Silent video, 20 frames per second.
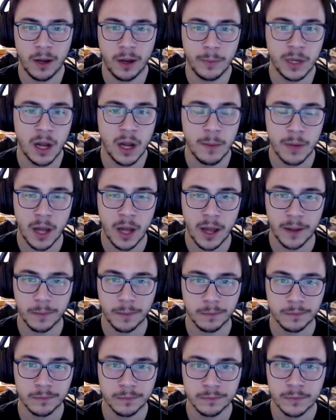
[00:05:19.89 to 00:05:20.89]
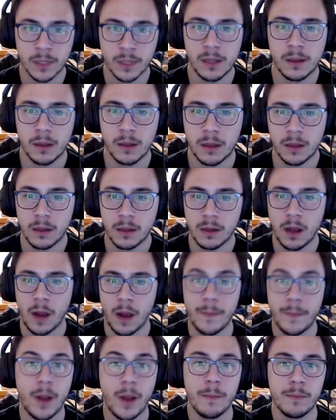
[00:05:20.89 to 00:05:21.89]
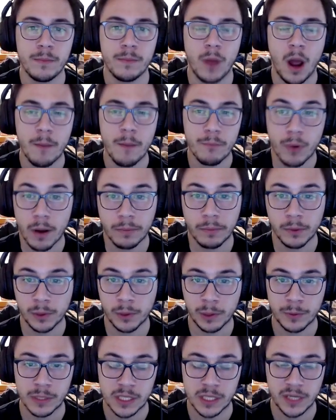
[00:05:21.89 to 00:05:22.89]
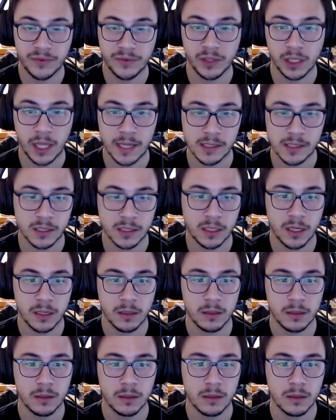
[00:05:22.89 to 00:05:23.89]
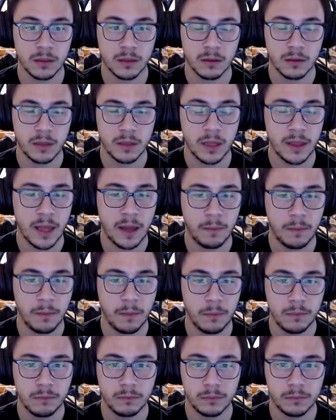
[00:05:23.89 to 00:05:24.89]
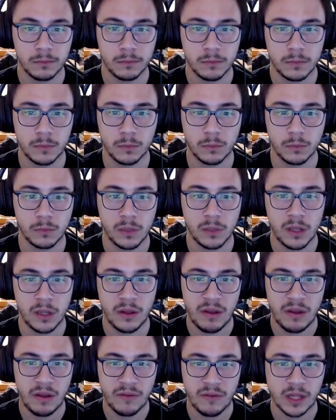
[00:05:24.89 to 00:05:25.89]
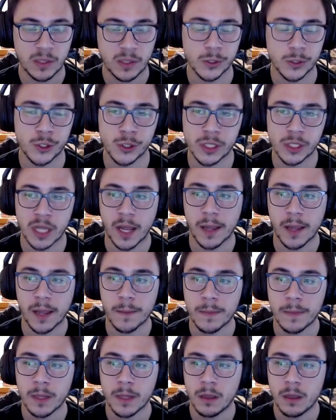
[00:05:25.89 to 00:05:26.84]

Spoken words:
I mean, I'm probably receiving less than them, if that's what you're saying.